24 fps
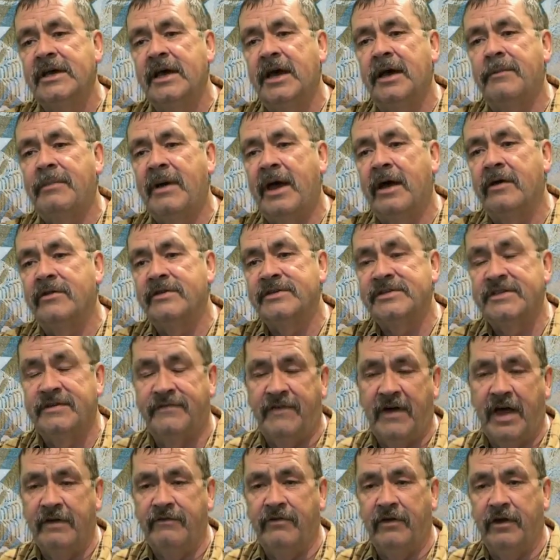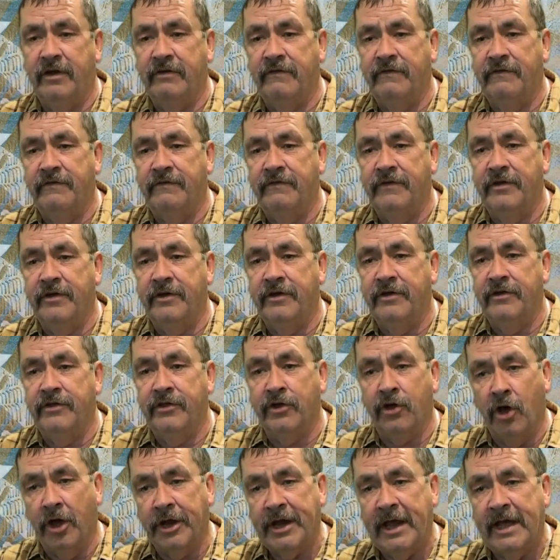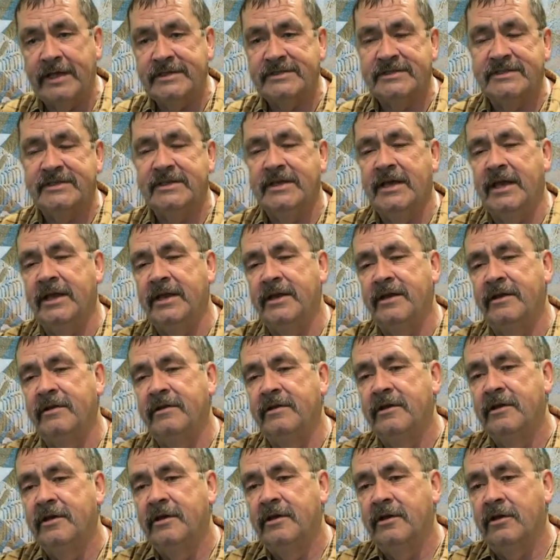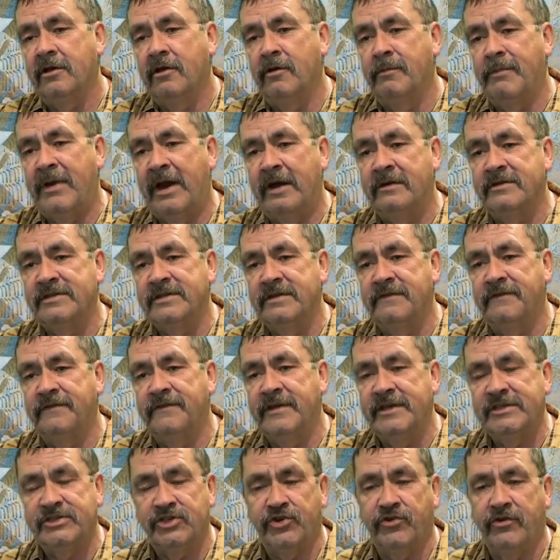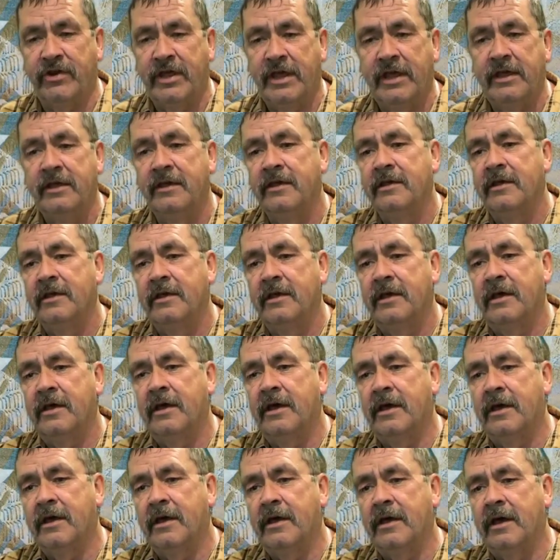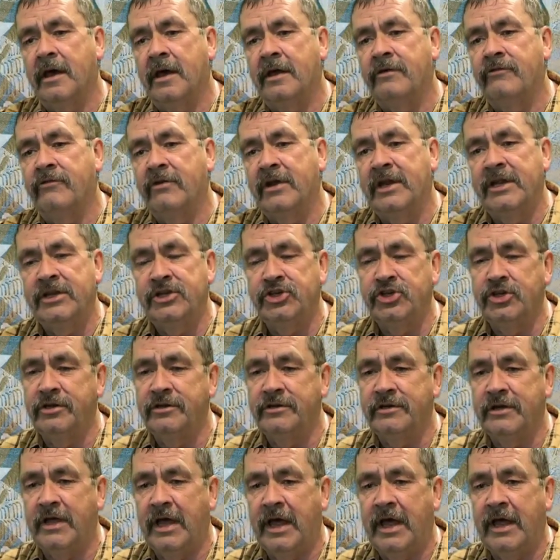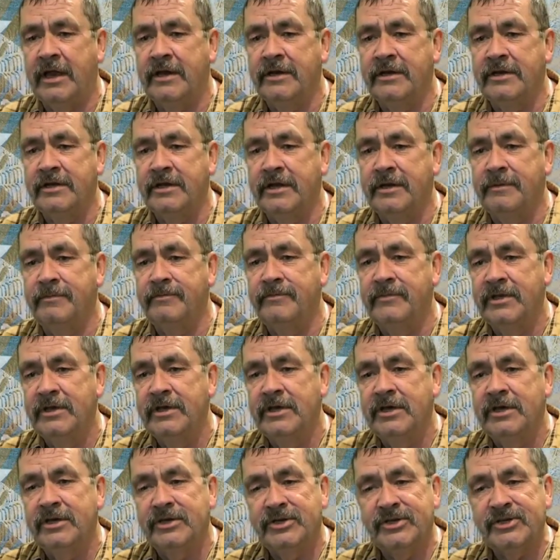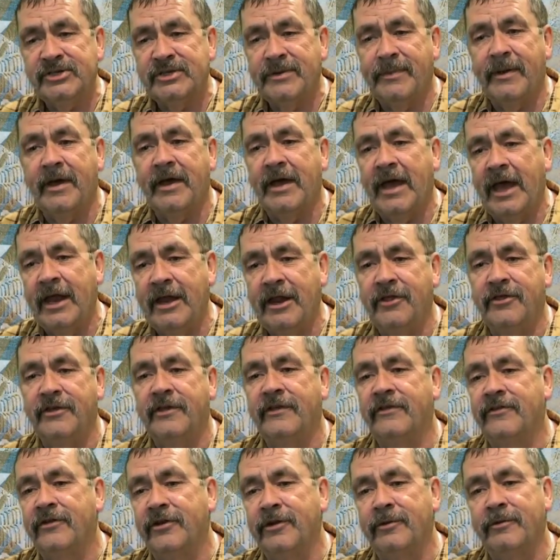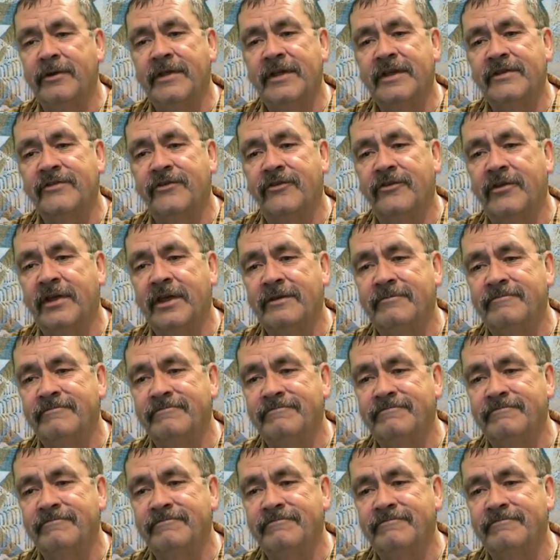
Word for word: about the survival of the goddess in comparative history and religion, and just about anything to do with history.